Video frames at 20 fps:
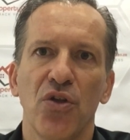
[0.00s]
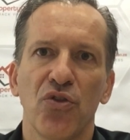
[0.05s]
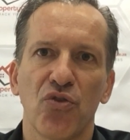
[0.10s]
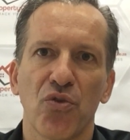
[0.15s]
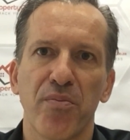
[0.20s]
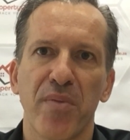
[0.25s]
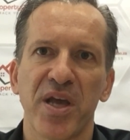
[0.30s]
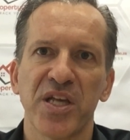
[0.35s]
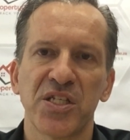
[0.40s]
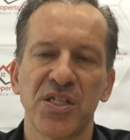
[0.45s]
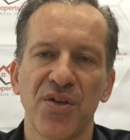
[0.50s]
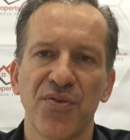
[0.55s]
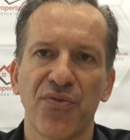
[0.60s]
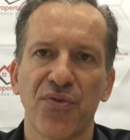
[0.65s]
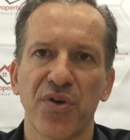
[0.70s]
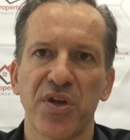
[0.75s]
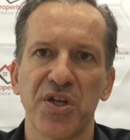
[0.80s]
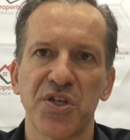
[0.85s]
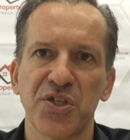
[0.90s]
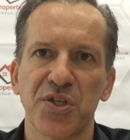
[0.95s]
to massive
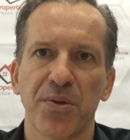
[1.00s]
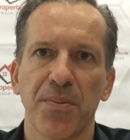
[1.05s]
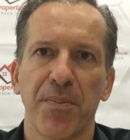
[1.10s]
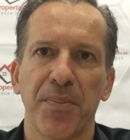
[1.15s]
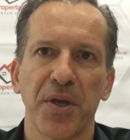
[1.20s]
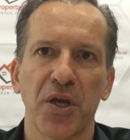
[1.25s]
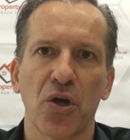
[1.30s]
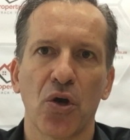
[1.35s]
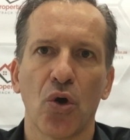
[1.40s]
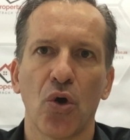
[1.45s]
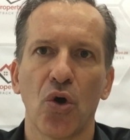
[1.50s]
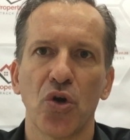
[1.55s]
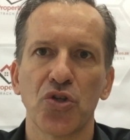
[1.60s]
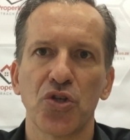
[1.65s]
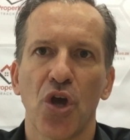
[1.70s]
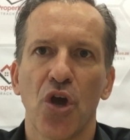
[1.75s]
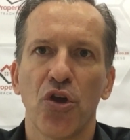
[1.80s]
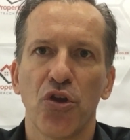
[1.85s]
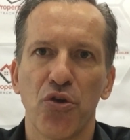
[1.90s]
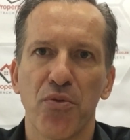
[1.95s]
risk
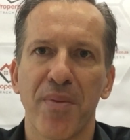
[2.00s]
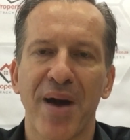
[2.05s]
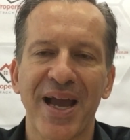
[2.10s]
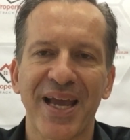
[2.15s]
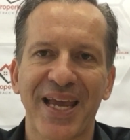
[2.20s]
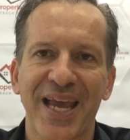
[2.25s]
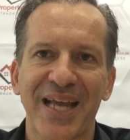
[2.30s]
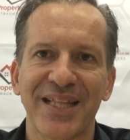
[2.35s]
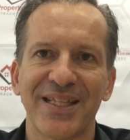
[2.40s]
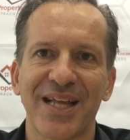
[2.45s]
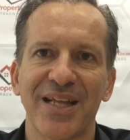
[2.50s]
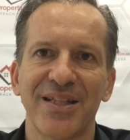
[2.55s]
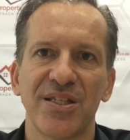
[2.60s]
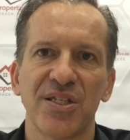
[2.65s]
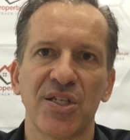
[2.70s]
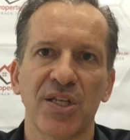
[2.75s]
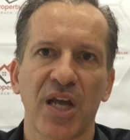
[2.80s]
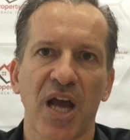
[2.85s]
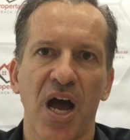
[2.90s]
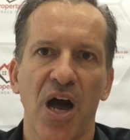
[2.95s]
because you might get that
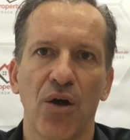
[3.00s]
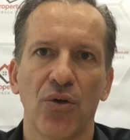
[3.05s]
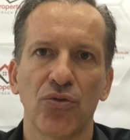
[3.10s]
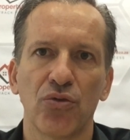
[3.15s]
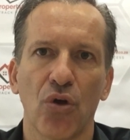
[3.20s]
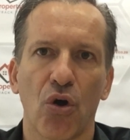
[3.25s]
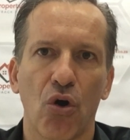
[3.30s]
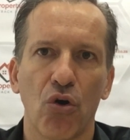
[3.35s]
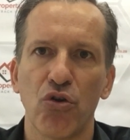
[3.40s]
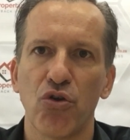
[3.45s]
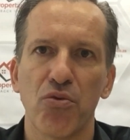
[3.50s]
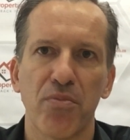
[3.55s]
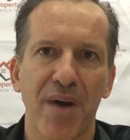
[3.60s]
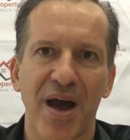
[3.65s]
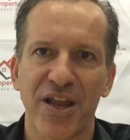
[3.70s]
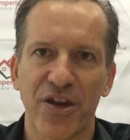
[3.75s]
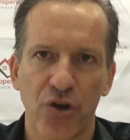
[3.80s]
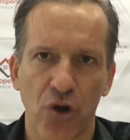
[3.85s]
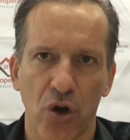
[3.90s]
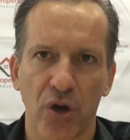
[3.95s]
discount or you
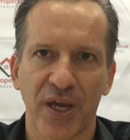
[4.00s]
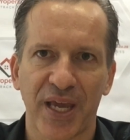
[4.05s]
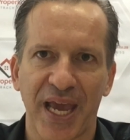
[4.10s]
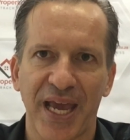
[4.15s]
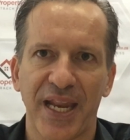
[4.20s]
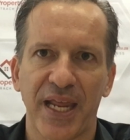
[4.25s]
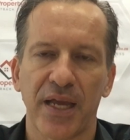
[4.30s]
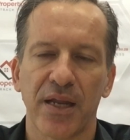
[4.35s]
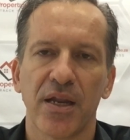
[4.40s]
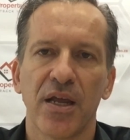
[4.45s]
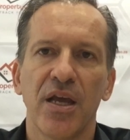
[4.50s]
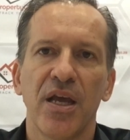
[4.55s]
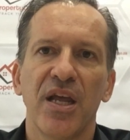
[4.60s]
might not get it.